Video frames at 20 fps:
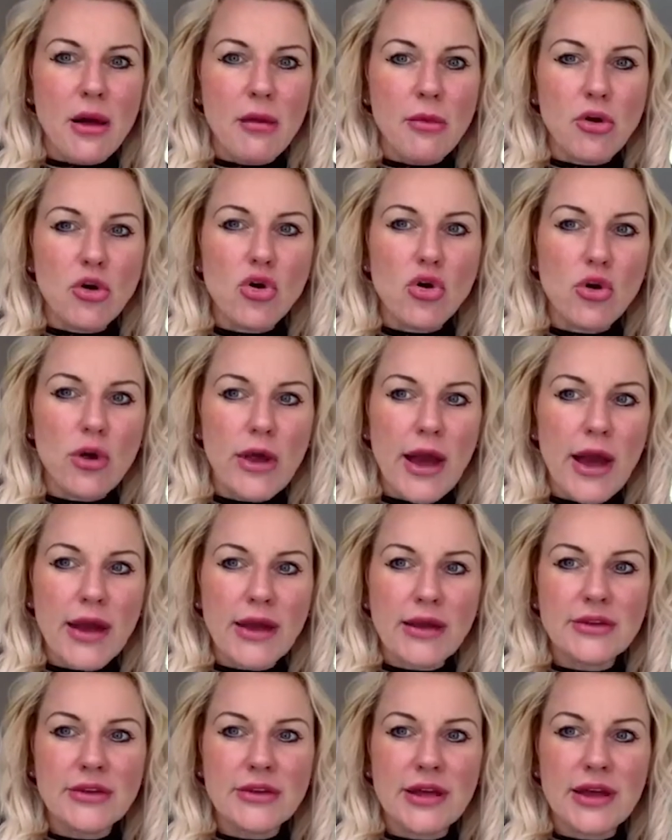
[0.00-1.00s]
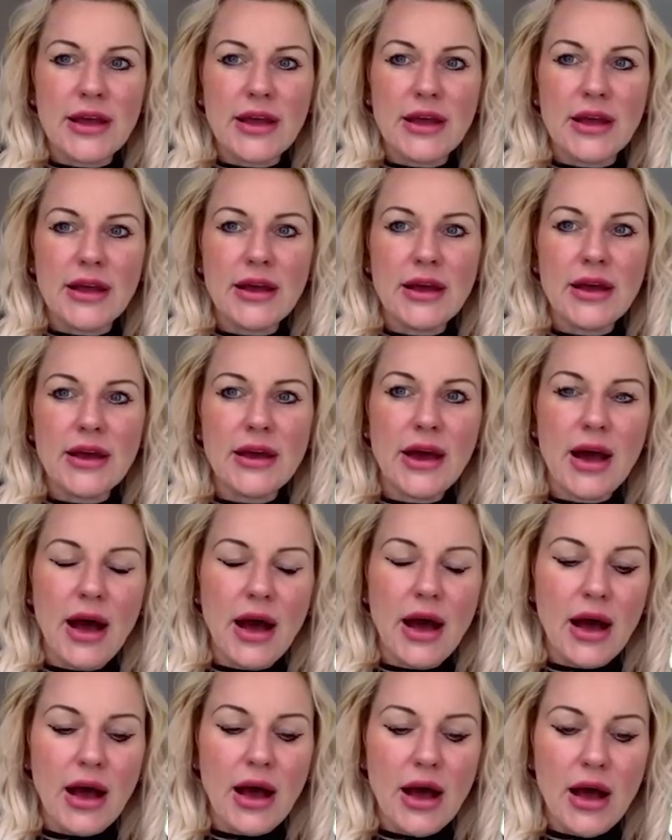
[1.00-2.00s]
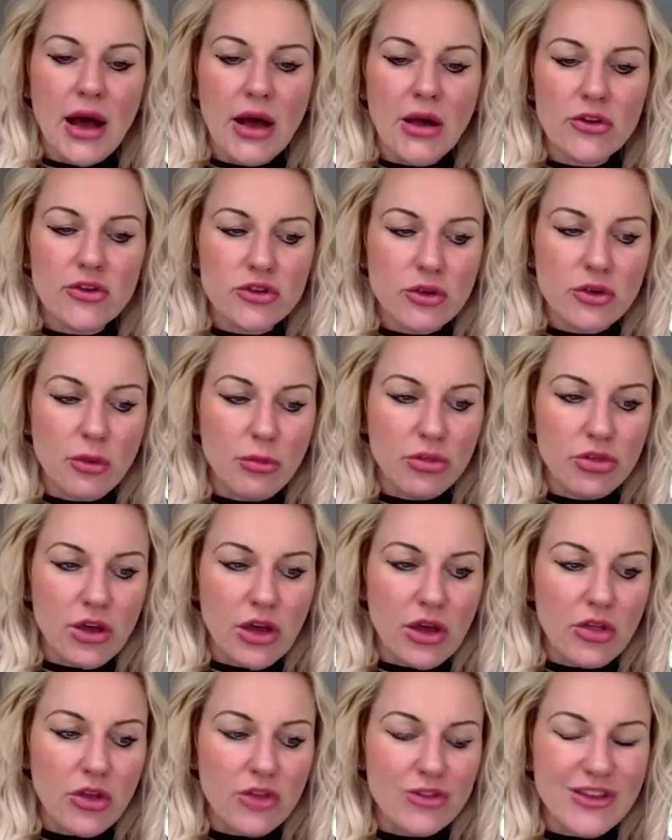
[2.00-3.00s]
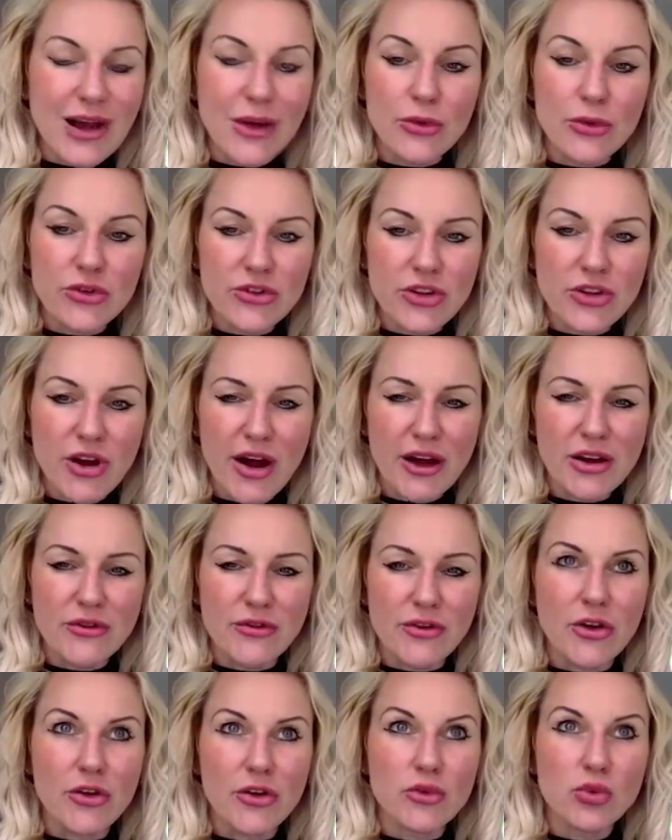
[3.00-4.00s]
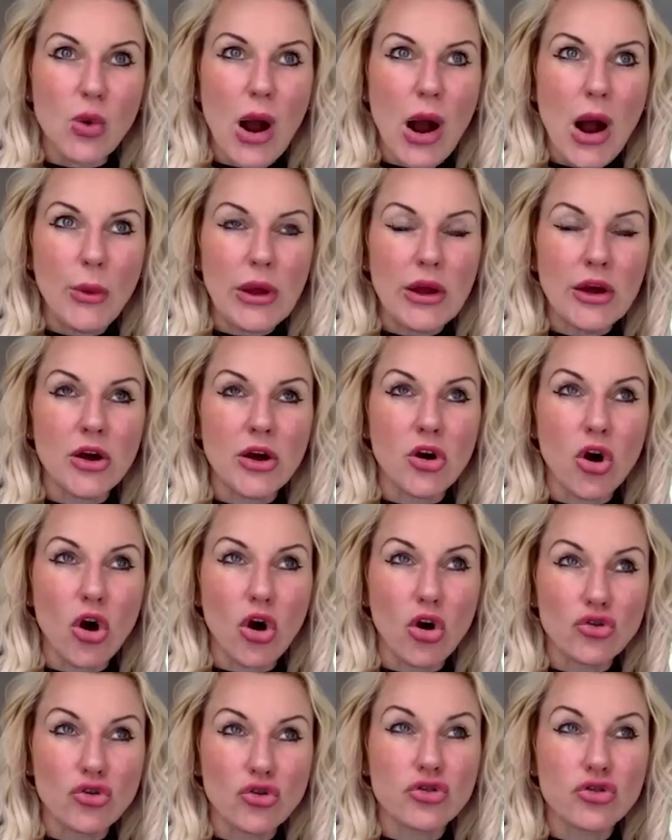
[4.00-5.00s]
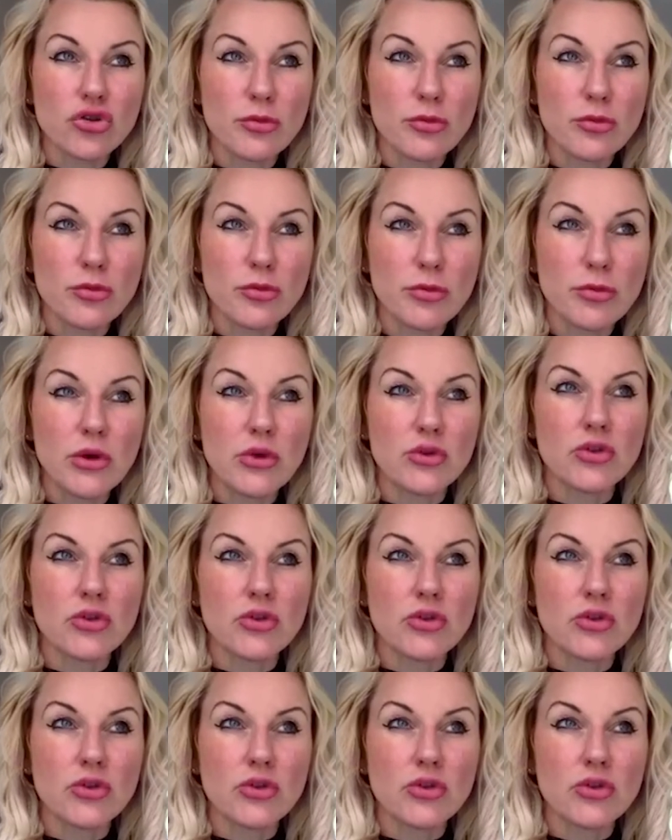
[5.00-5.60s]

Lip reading: creating something that's outside of us where we can contribute,